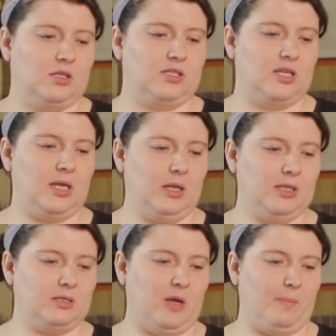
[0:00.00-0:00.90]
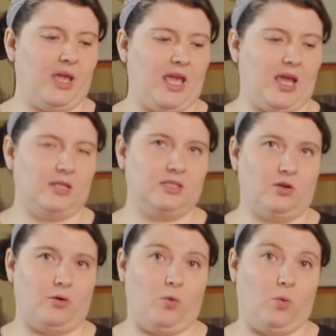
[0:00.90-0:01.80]
tilt my pan
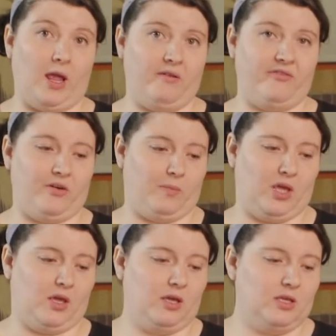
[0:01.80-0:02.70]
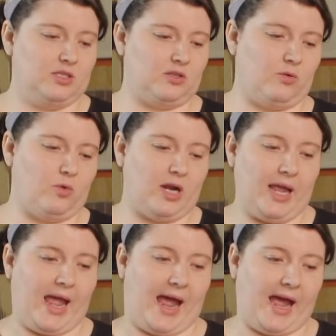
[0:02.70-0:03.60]
away from me so that when
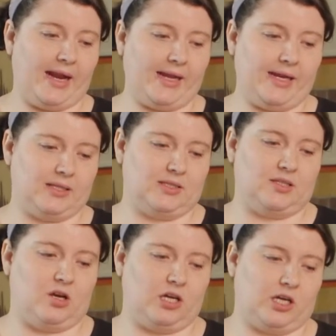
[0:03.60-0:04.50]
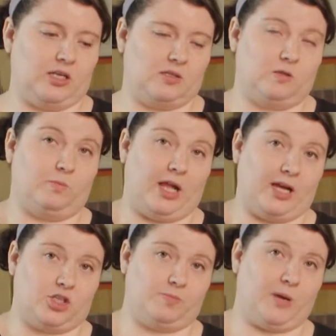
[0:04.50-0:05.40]
I add it, it's not gonna
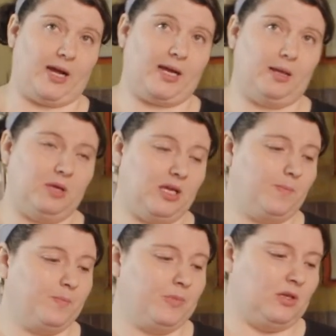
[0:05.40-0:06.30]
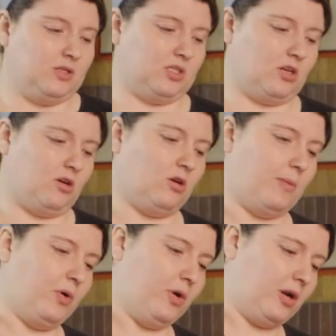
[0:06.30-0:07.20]
splash back at me. So I
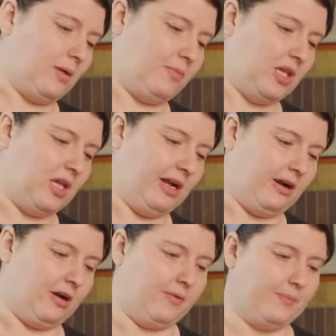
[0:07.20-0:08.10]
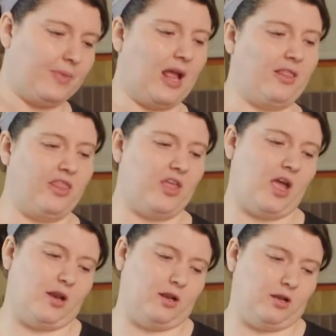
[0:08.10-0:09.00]
put it up here and
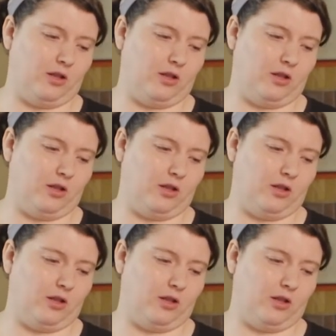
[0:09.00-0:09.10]
then